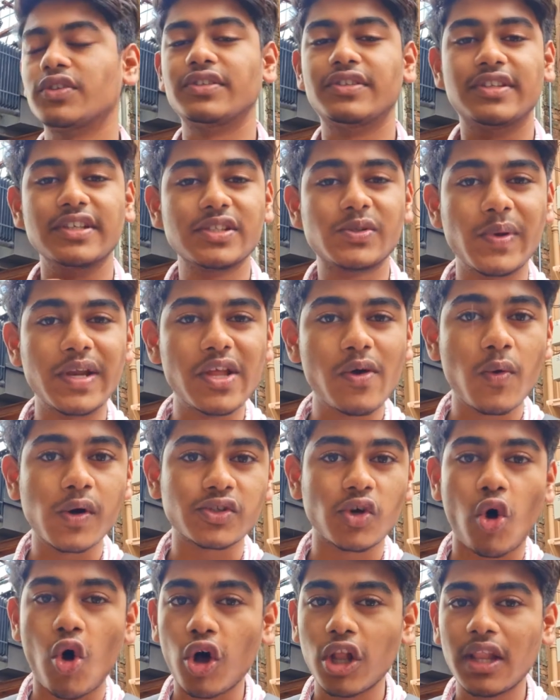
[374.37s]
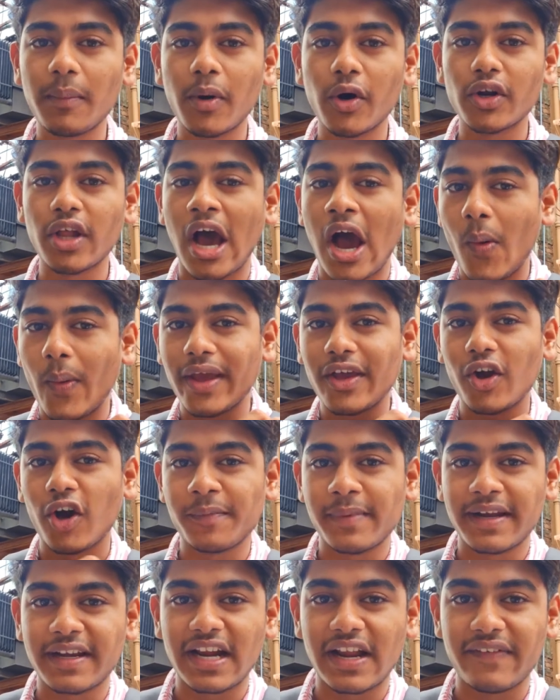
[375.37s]
This video was all about how I got
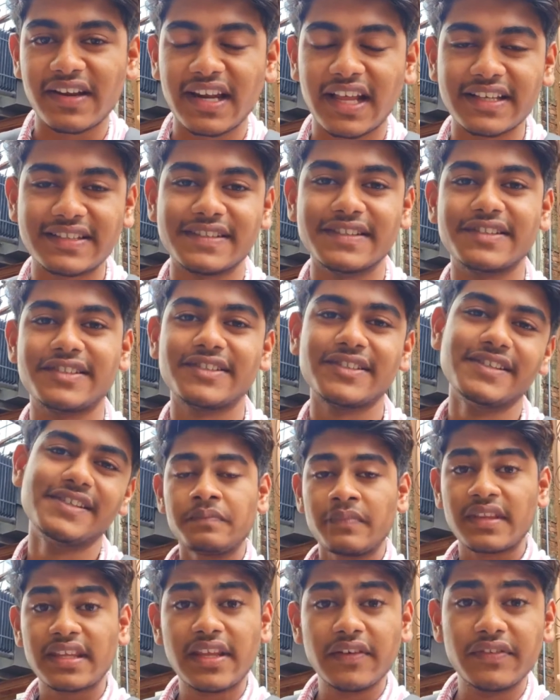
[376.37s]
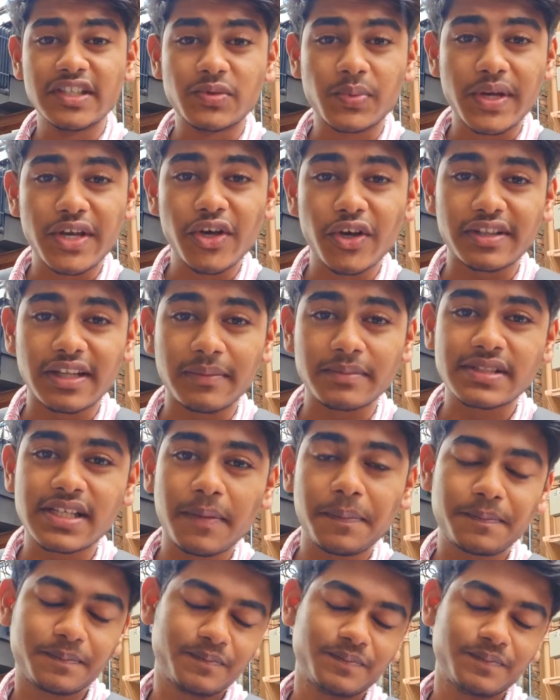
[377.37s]
my driving license. Give this video a thumbs up.